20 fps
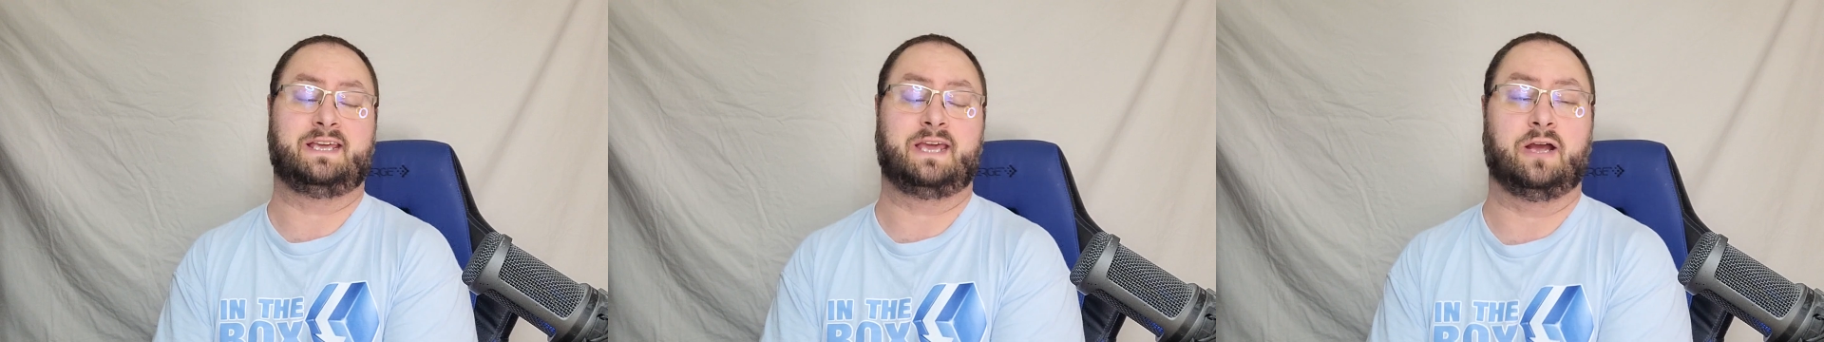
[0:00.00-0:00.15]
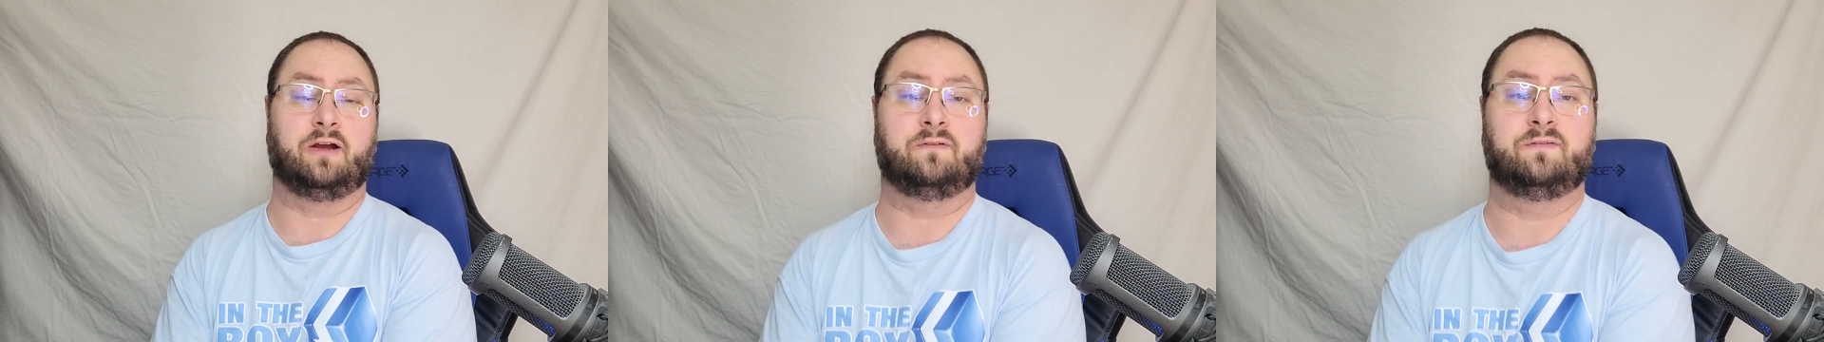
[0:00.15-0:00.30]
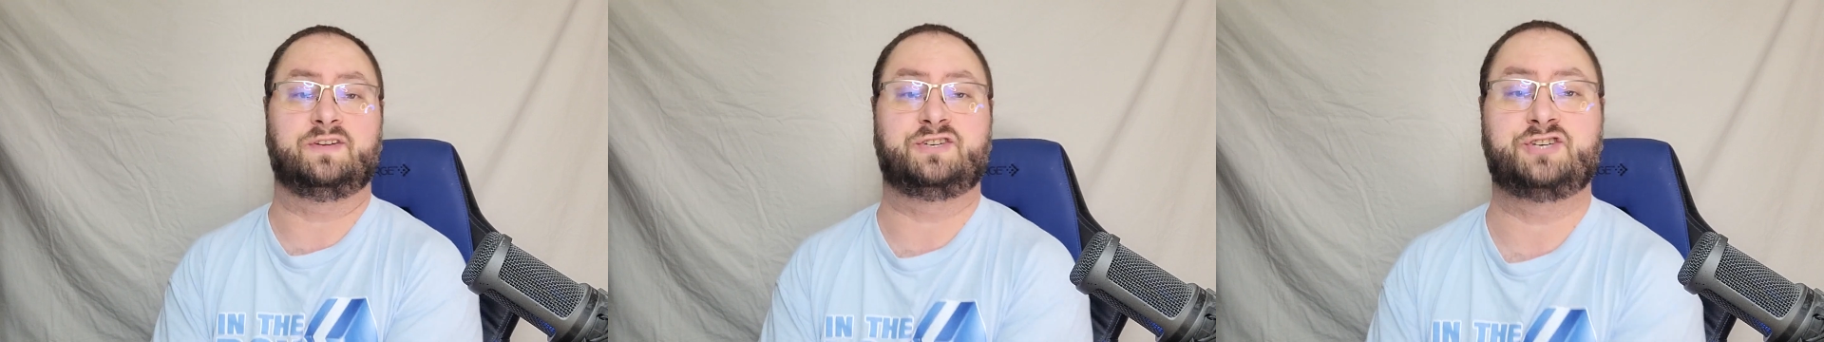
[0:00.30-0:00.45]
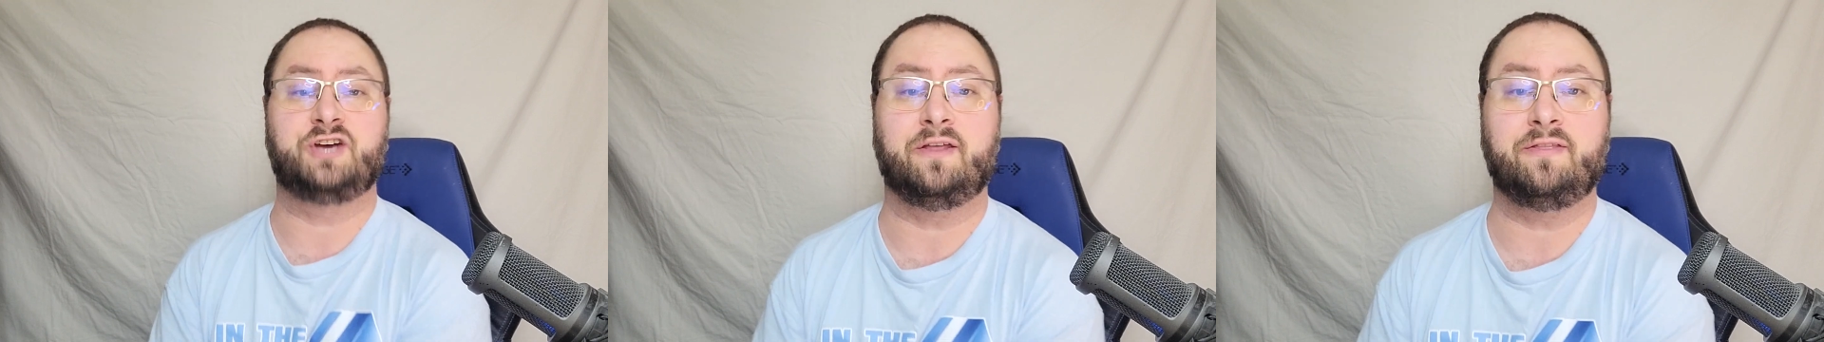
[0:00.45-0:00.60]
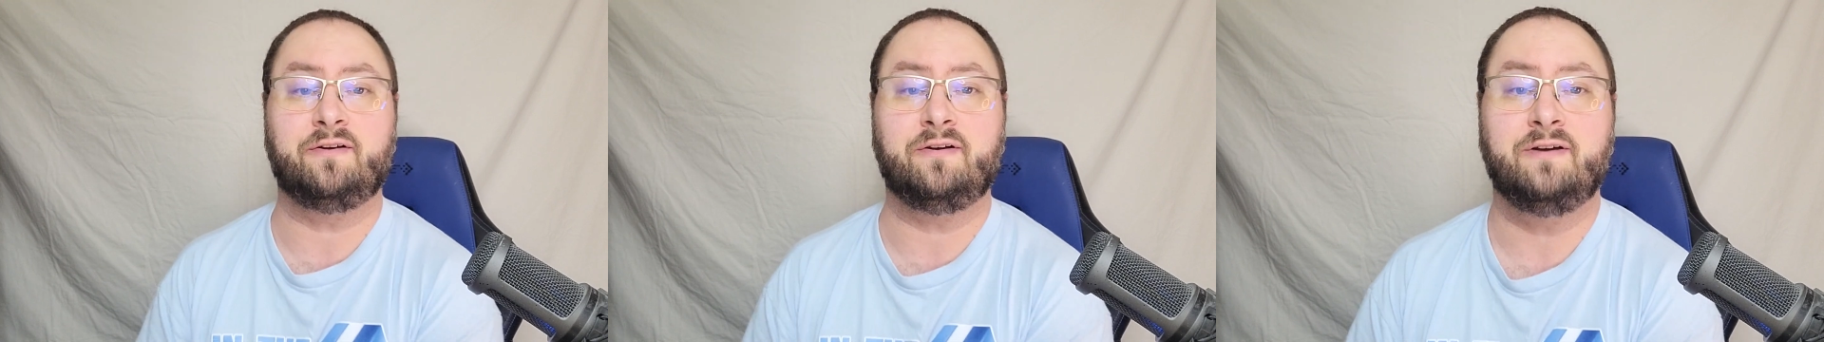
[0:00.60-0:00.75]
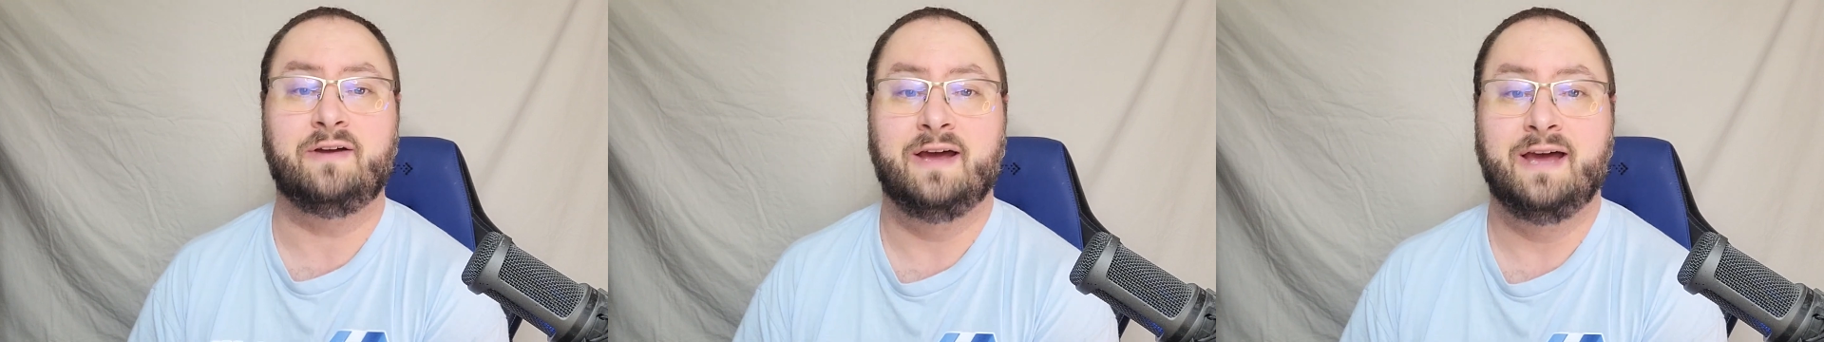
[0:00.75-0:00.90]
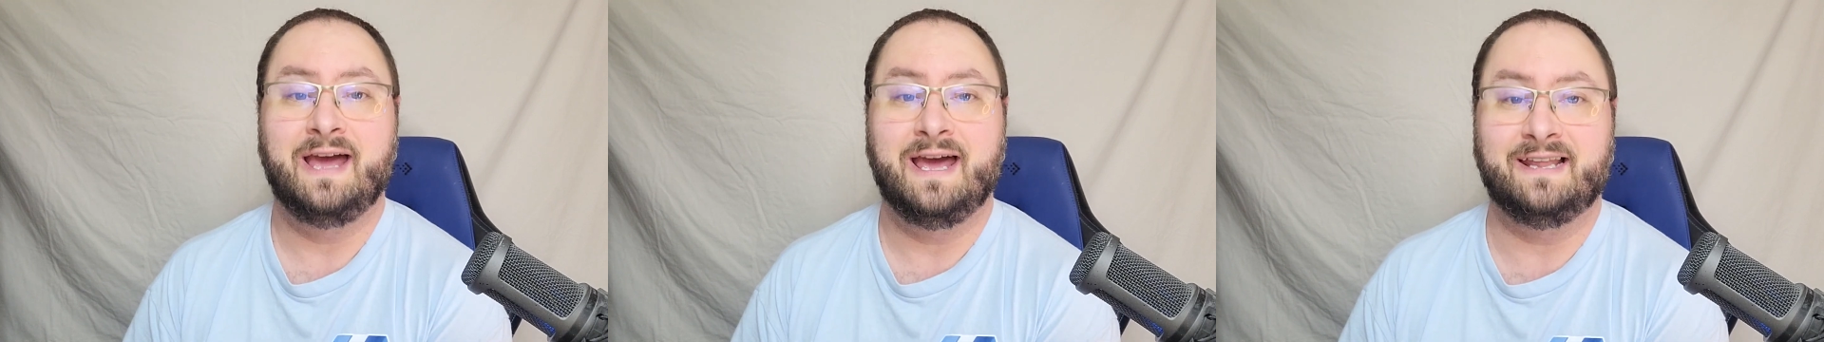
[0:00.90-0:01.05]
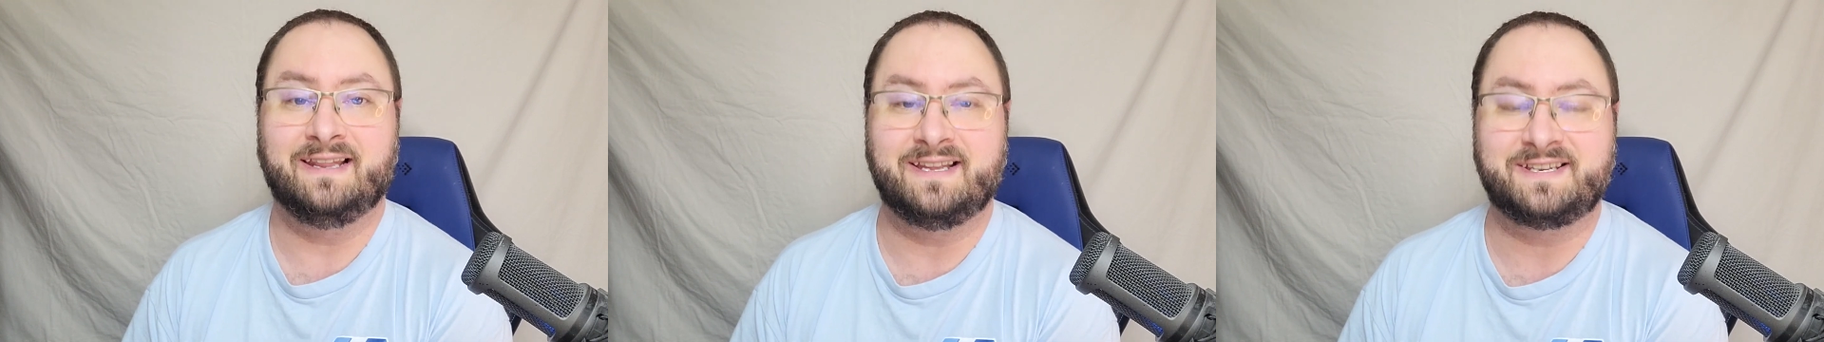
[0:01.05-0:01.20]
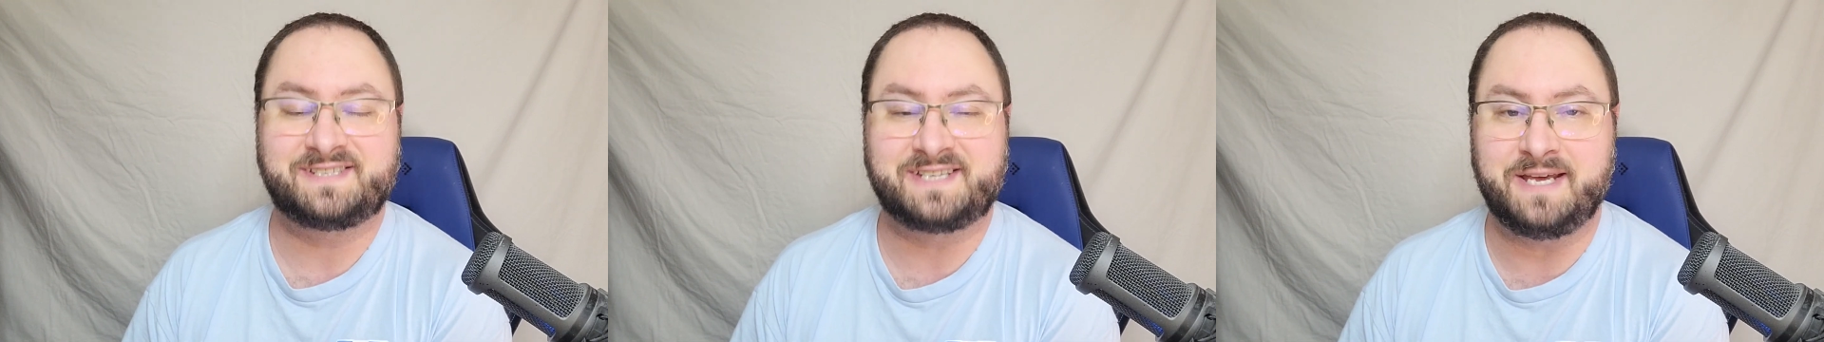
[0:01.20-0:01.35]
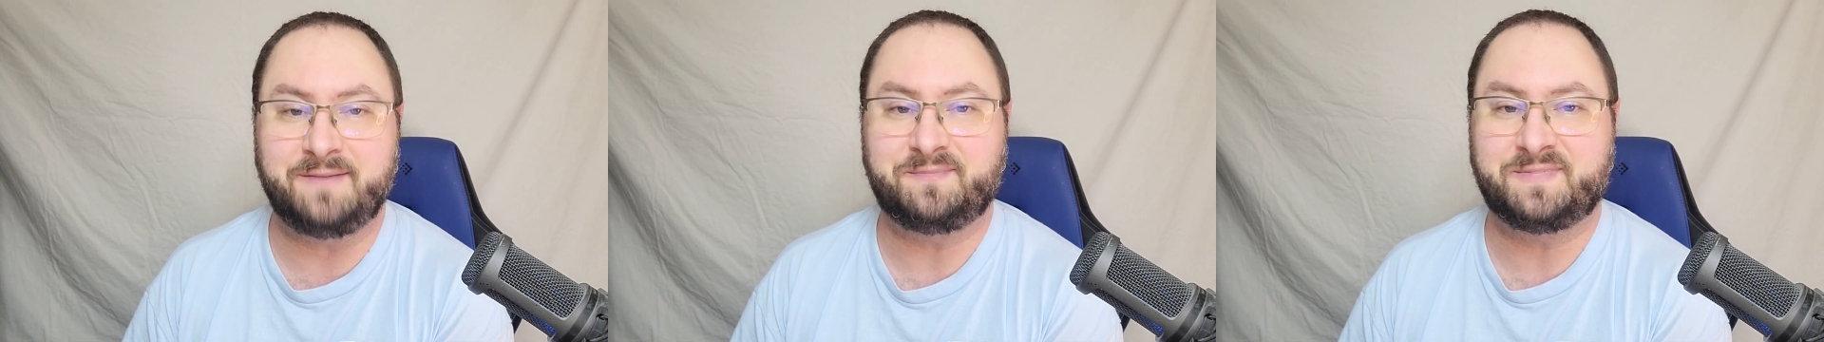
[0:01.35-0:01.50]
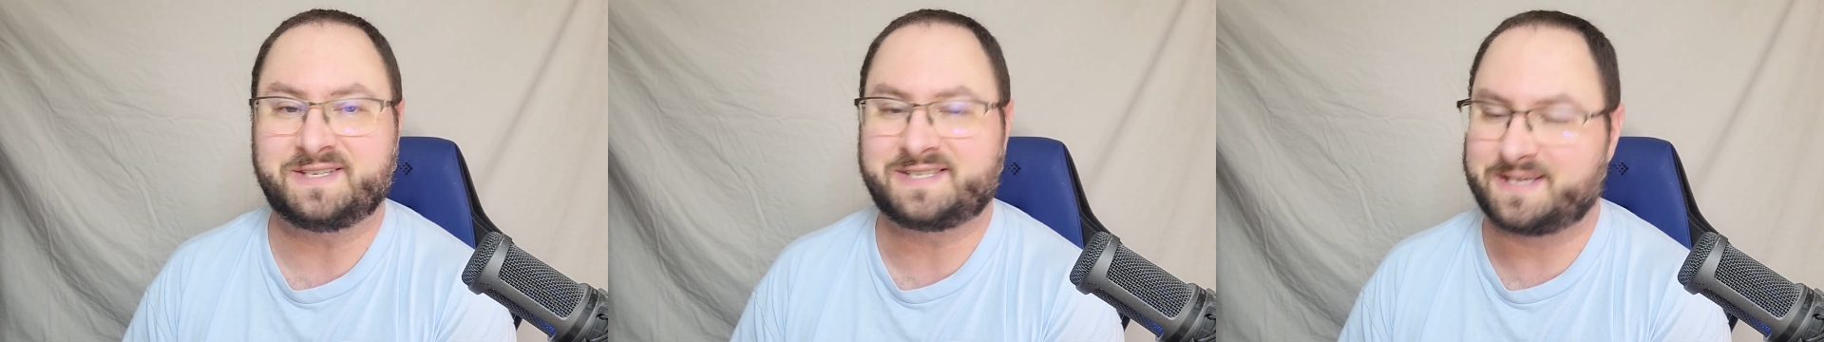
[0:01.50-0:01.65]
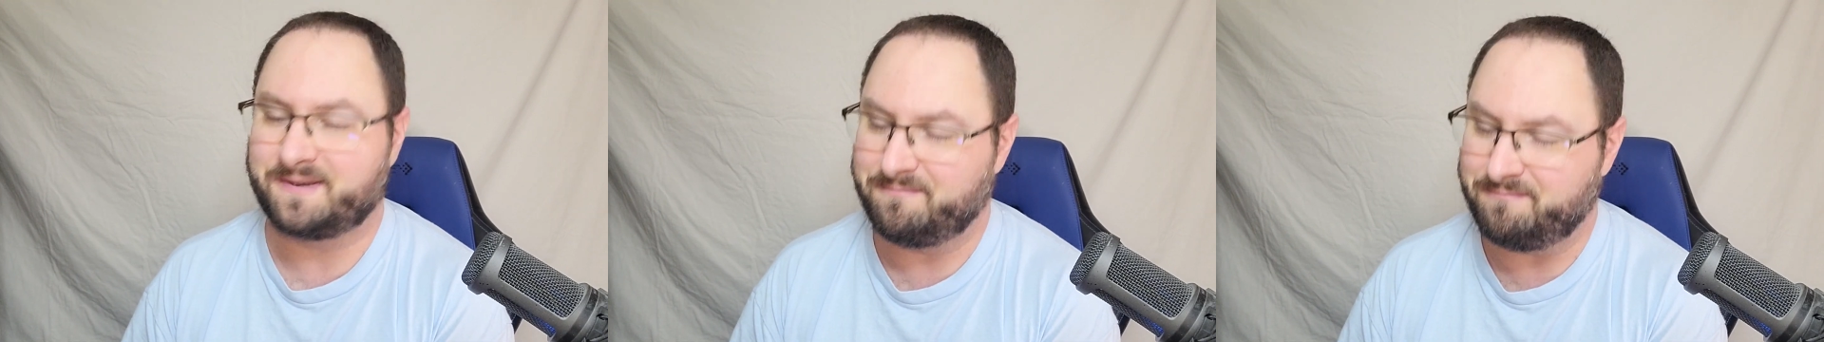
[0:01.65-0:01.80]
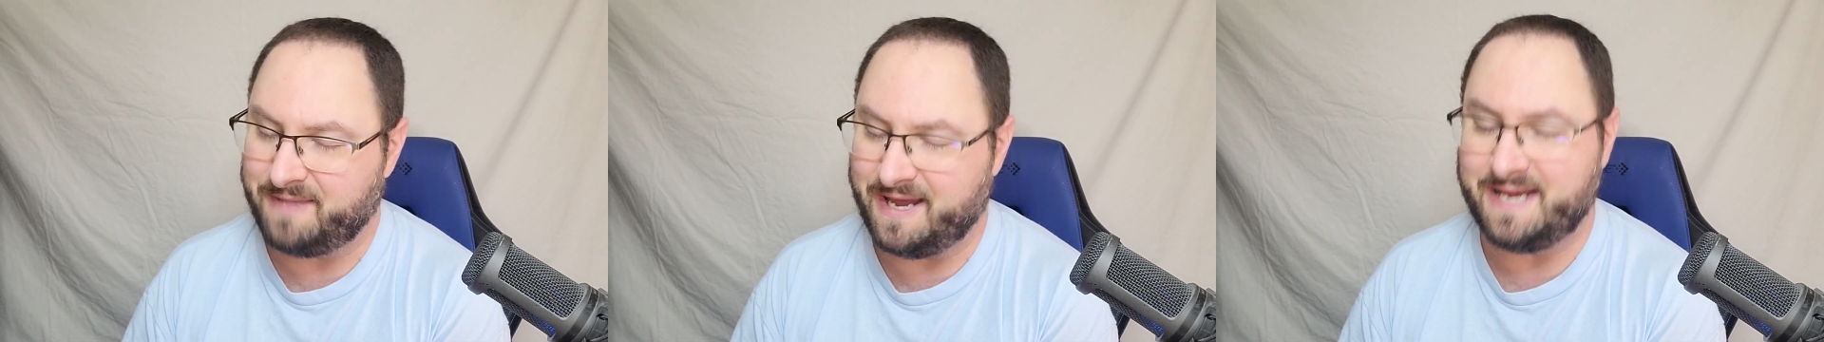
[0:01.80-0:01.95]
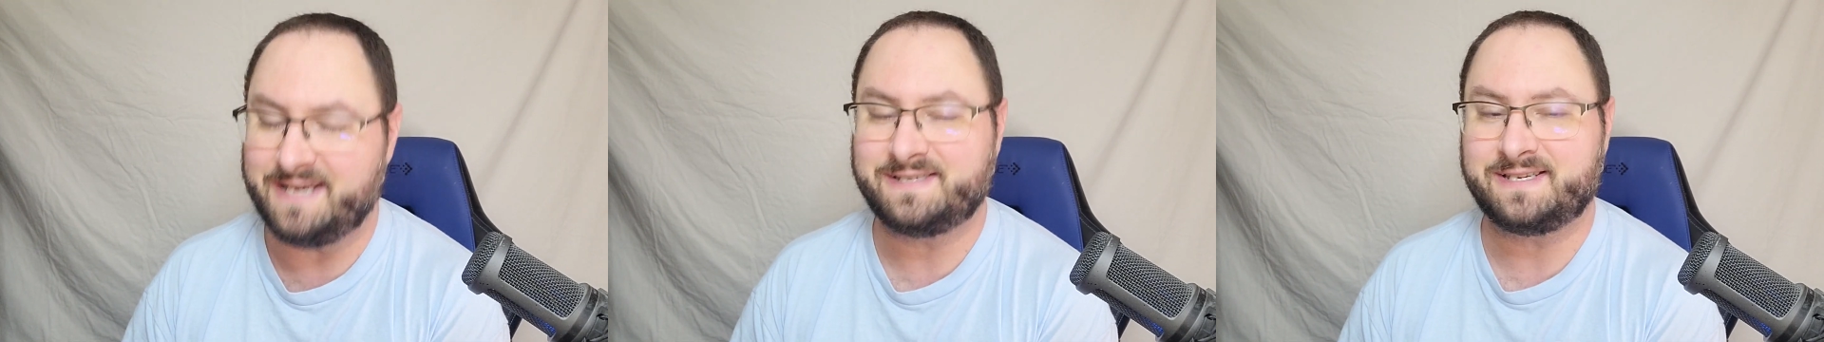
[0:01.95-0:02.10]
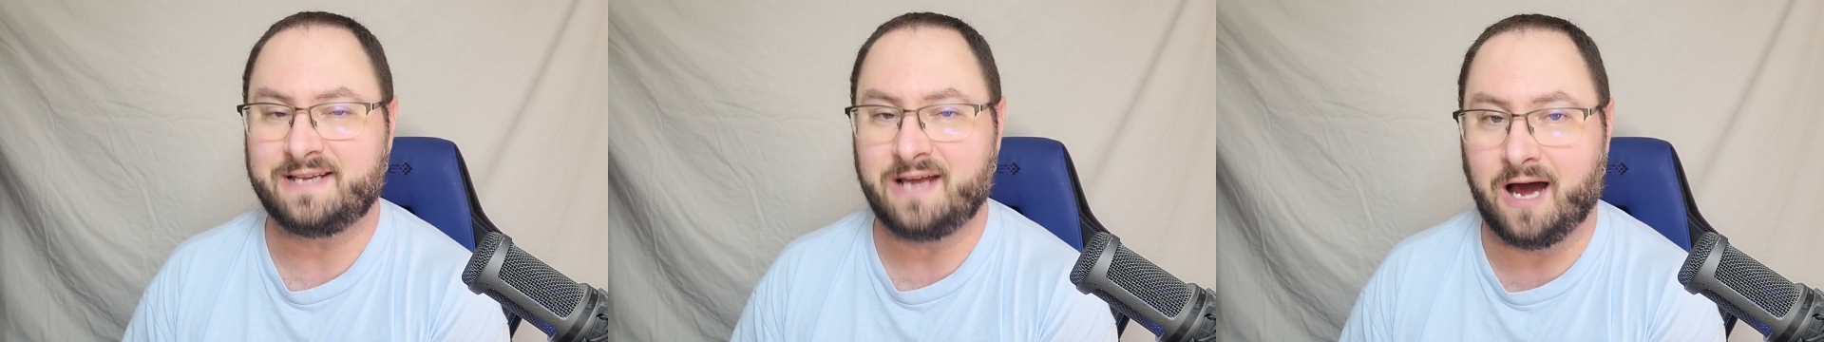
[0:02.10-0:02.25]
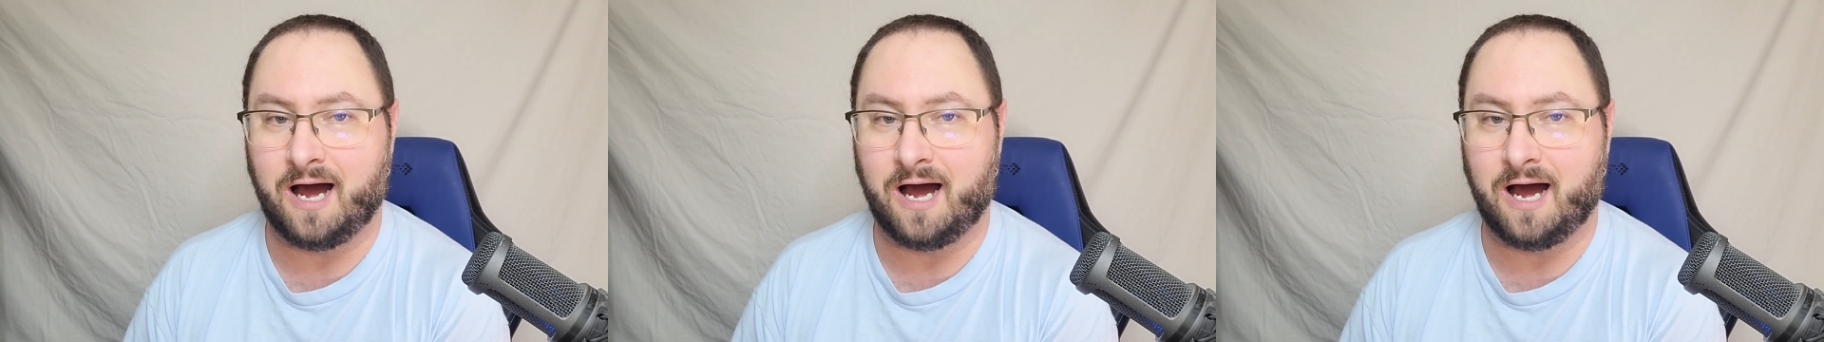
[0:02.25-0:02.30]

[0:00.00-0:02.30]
care of each other, and let's keep this amazing